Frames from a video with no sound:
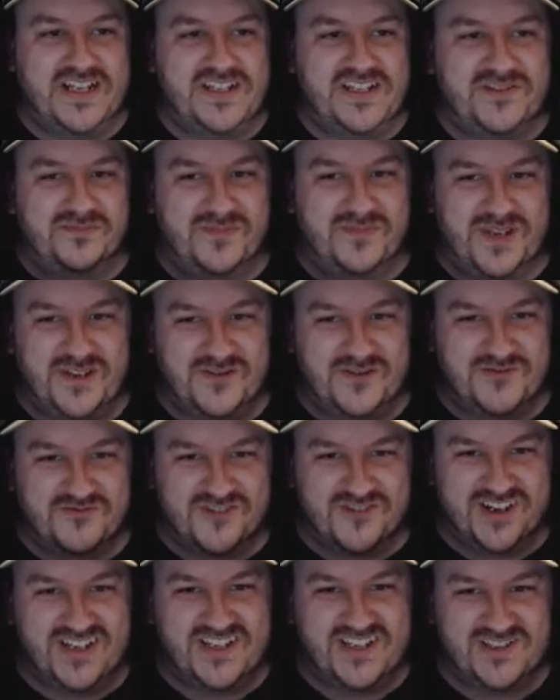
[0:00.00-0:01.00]
We need somebody who's
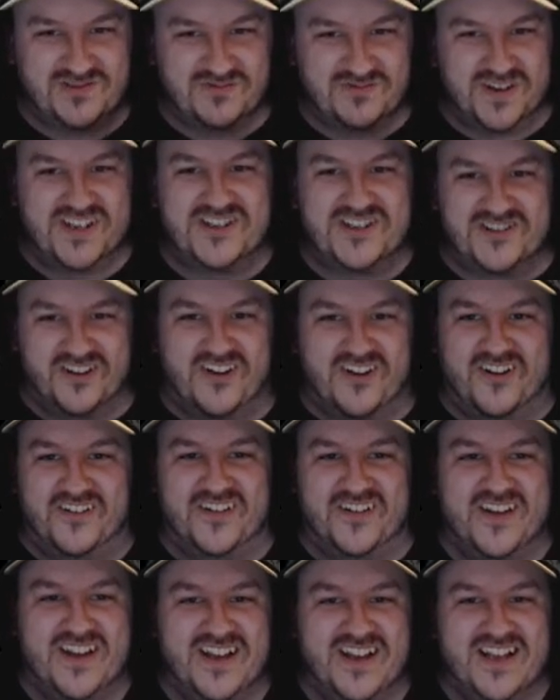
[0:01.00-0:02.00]
really switched
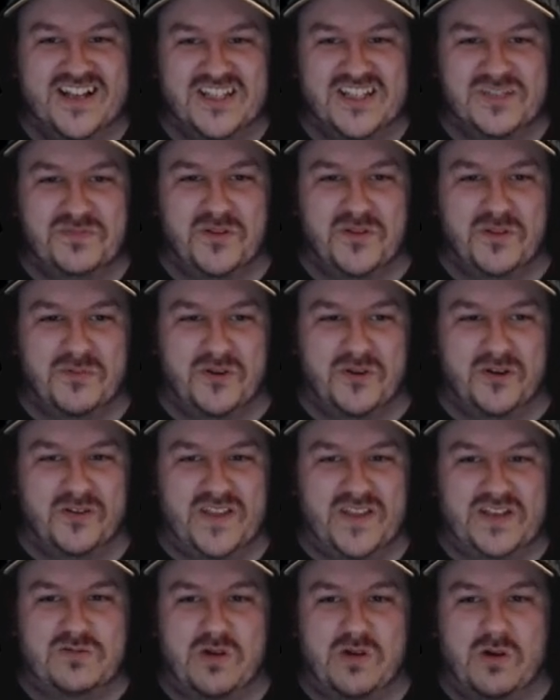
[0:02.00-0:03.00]
on to put the ball.
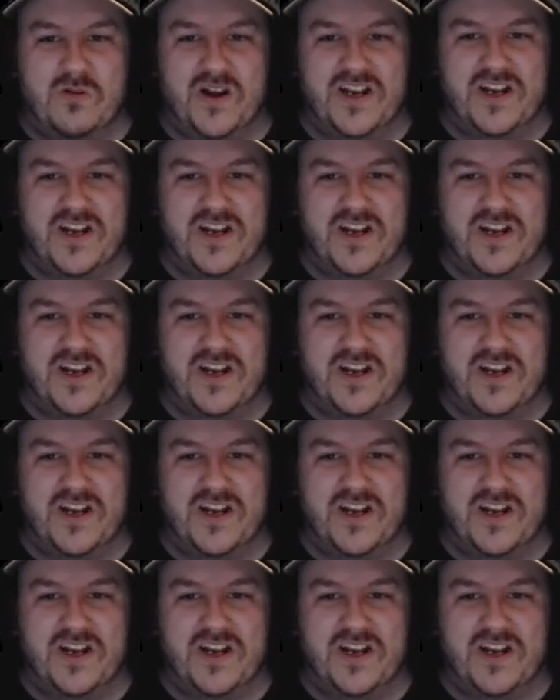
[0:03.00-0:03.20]
That's what I